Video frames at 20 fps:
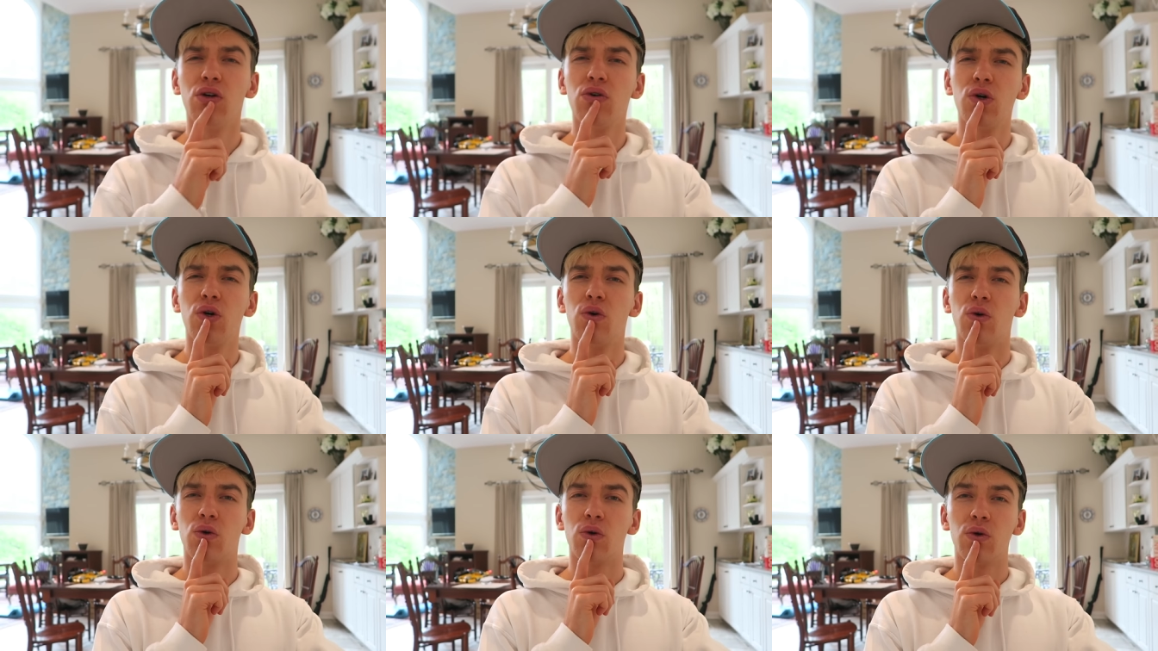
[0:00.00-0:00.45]

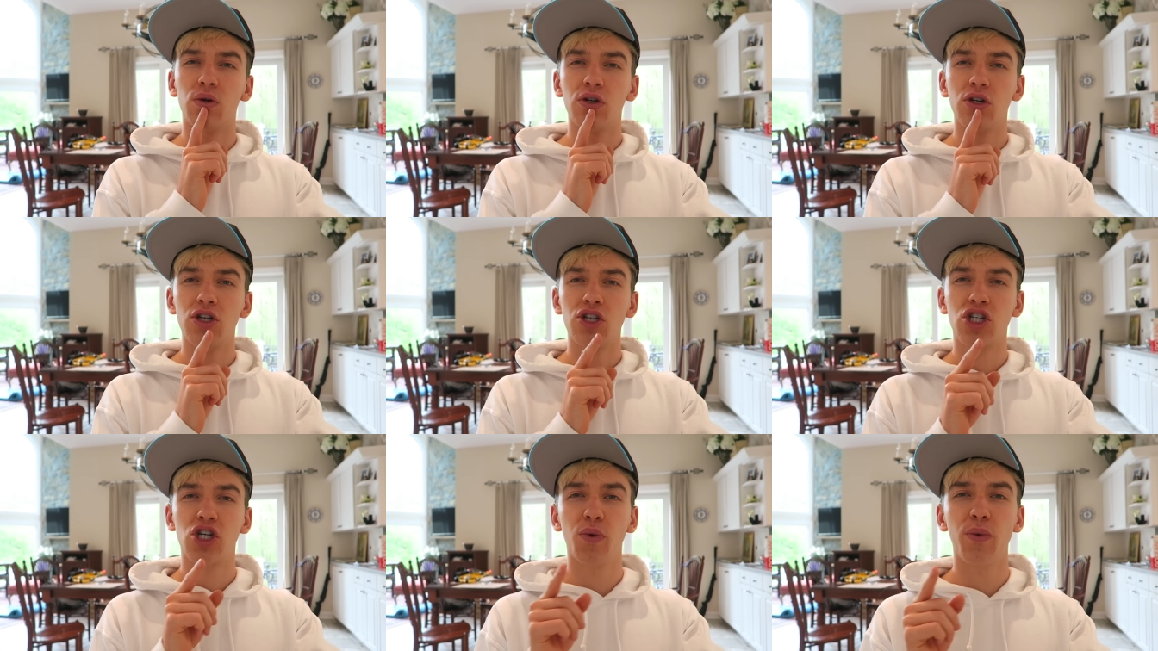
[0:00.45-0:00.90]
Ooh,
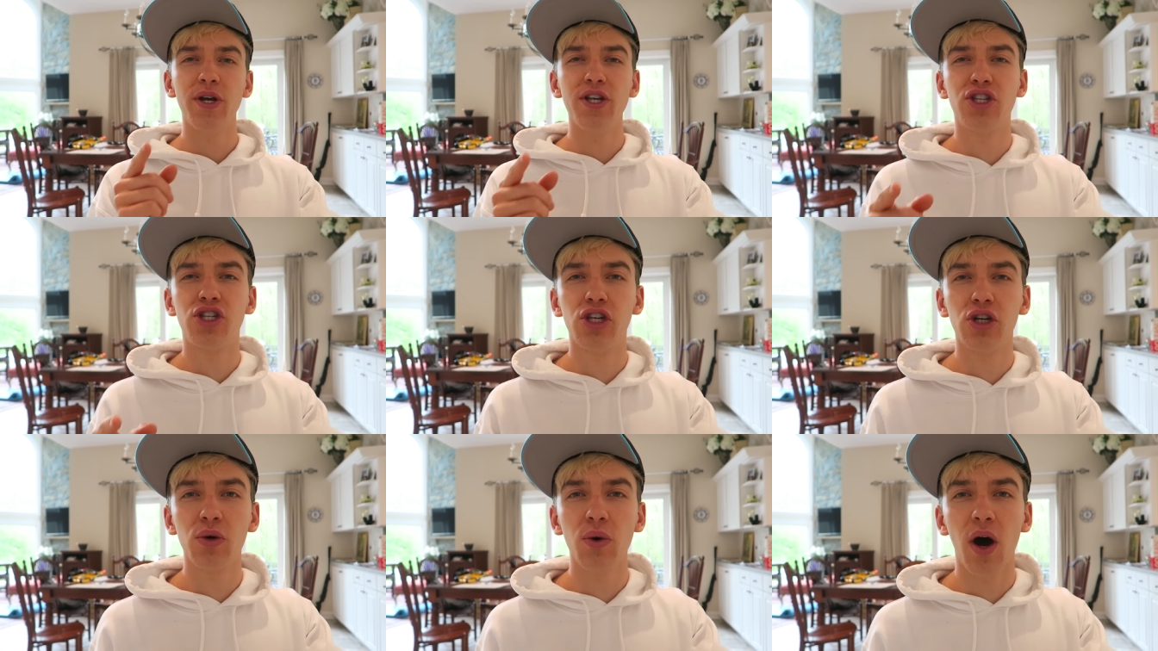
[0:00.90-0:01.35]
should we
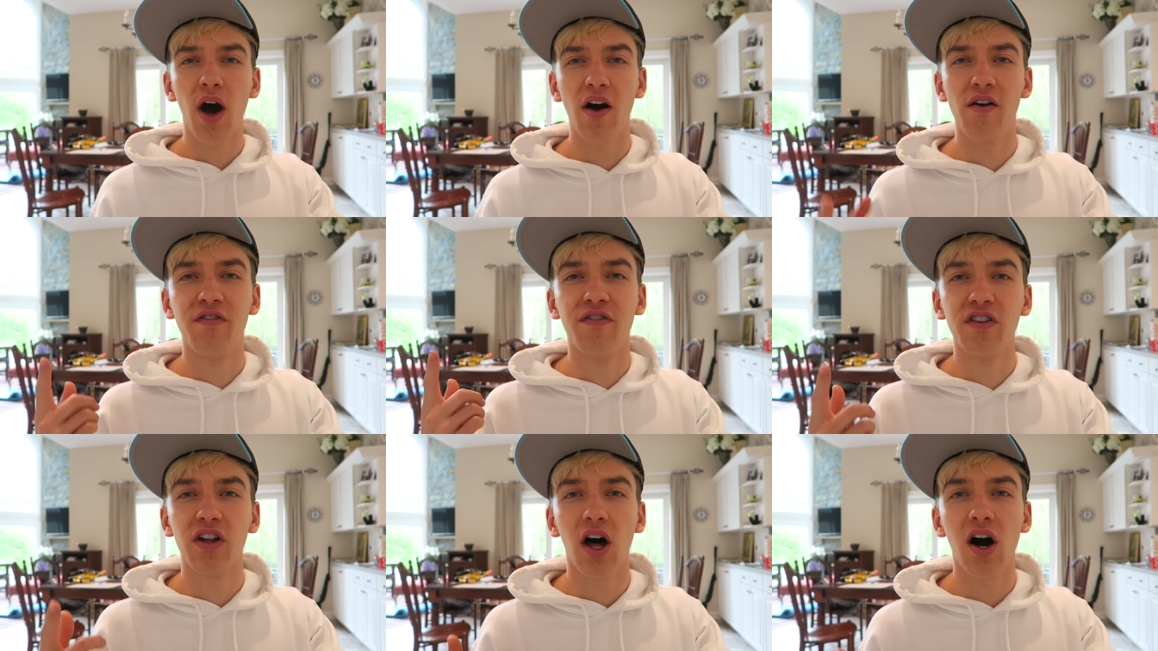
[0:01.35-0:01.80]
do
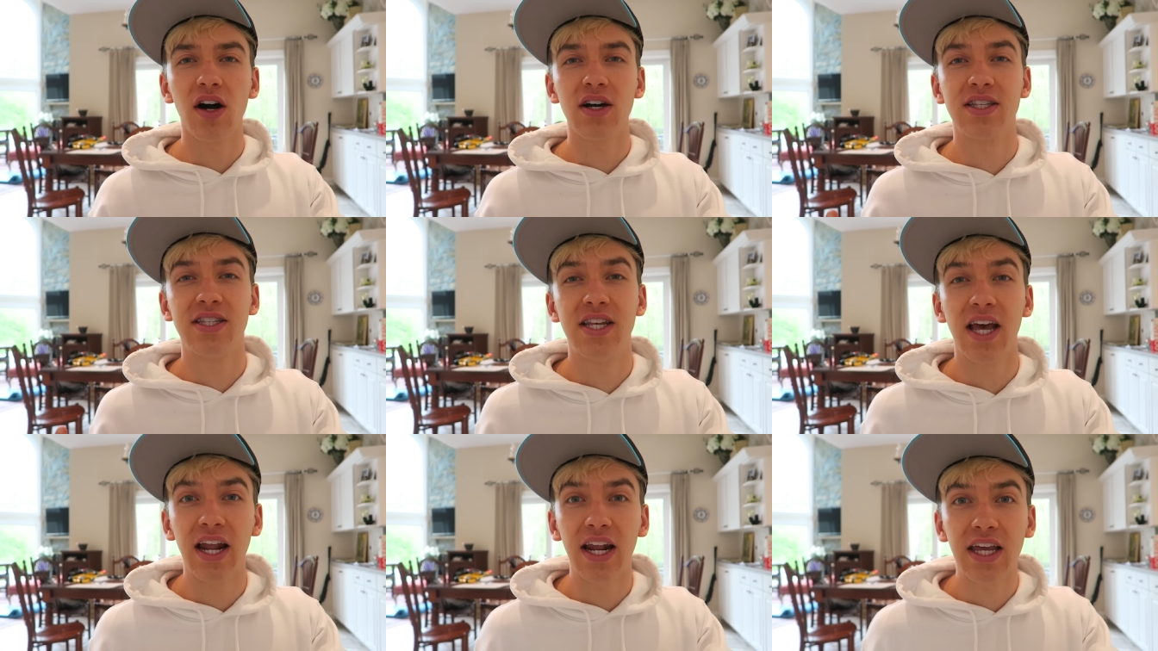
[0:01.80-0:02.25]
a
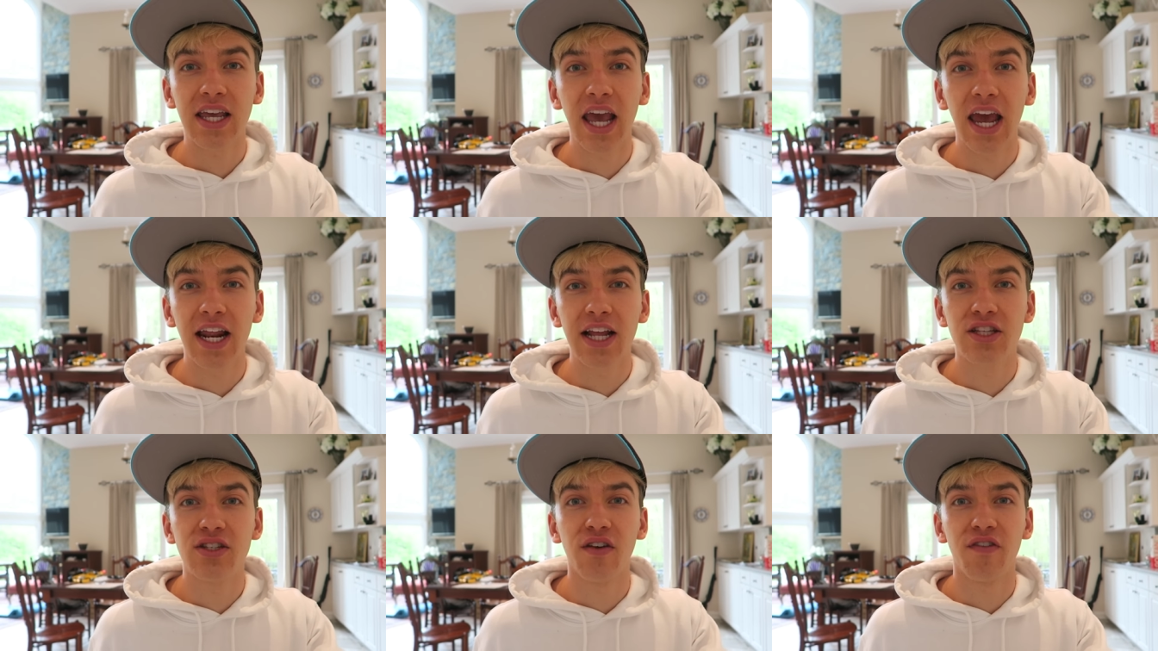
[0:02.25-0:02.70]
vlog
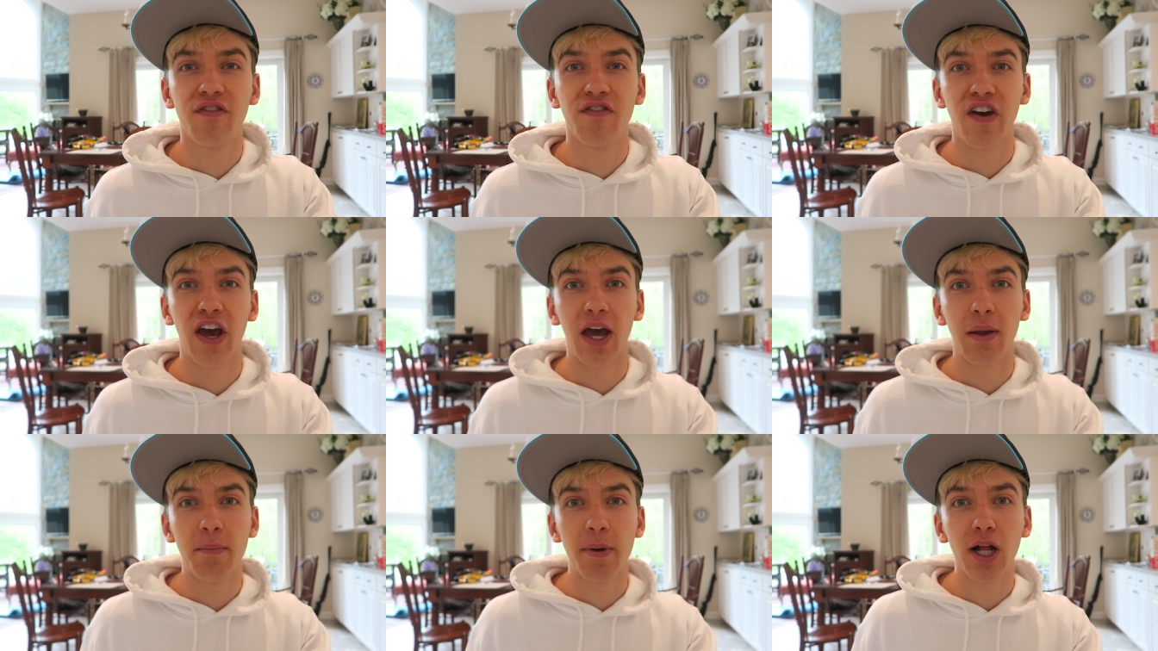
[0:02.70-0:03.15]
dedicated to
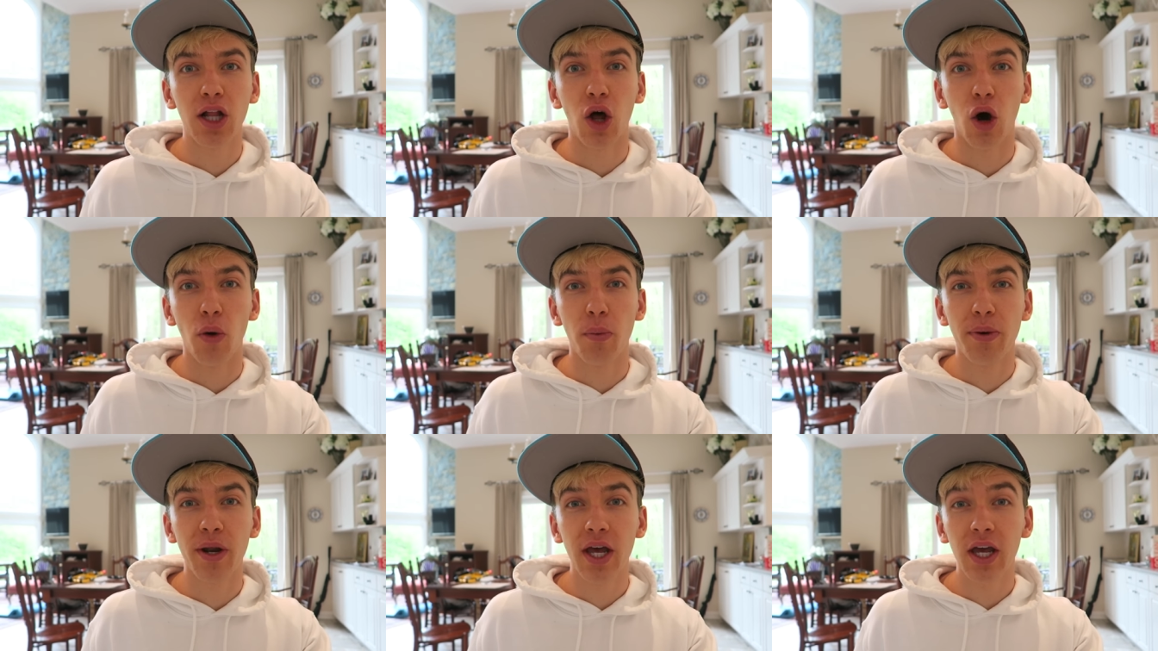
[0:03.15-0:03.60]
fan mail
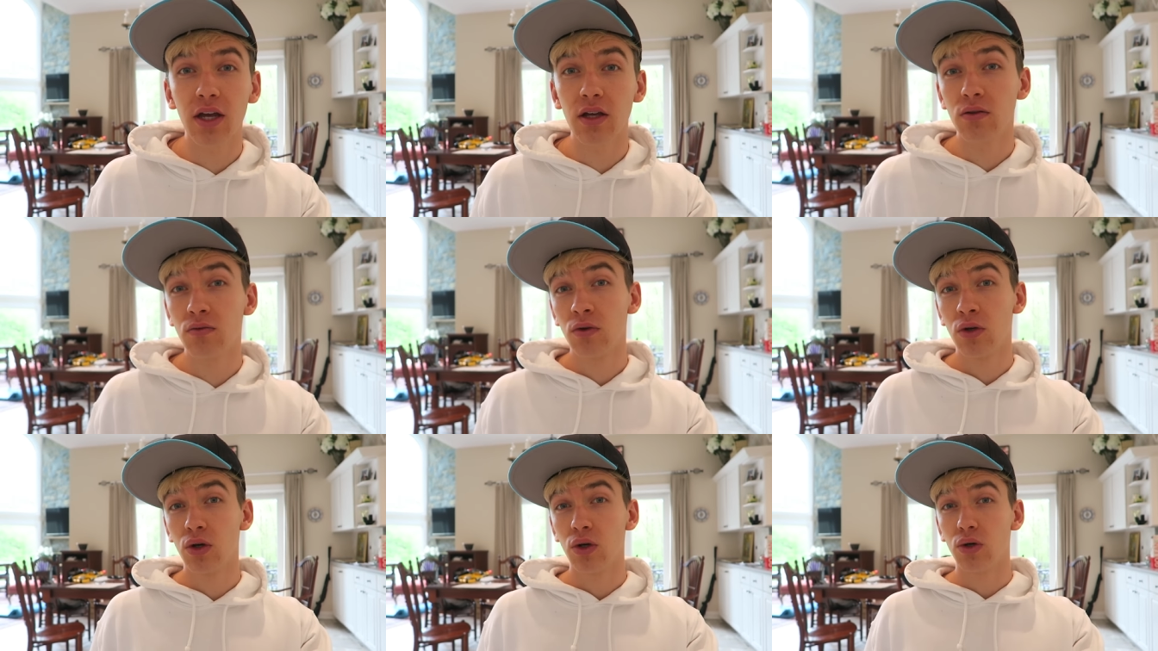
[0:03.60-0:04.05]
opening?